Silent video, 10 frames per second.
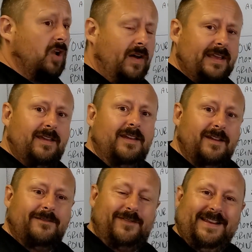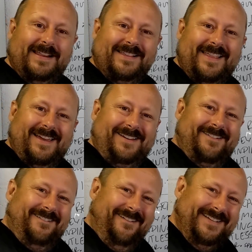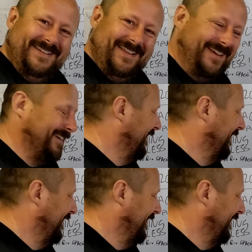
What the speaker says: like feeling that grinding.